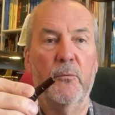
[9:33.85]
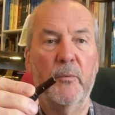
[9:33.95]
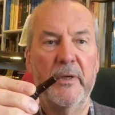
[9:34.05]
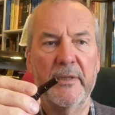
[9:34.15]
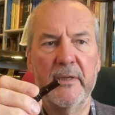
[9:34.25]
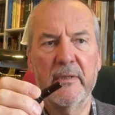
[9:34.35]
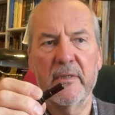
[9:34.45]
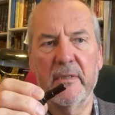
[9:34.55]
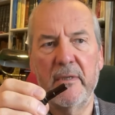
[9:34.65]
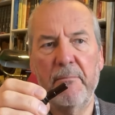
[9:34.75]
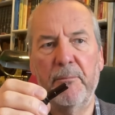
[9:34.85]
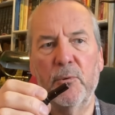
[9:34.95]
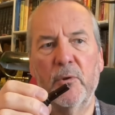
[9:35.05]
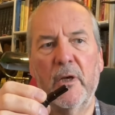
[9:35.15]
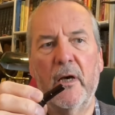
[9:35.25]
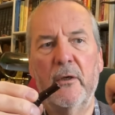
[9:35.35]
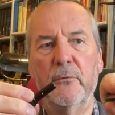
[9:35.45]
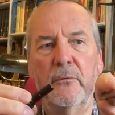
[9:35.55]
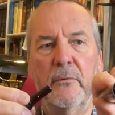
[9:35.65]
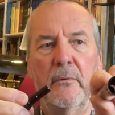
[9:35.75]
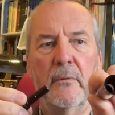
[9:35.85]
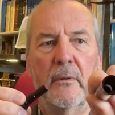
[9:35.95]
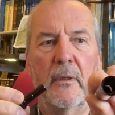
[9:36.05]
with its simple cone,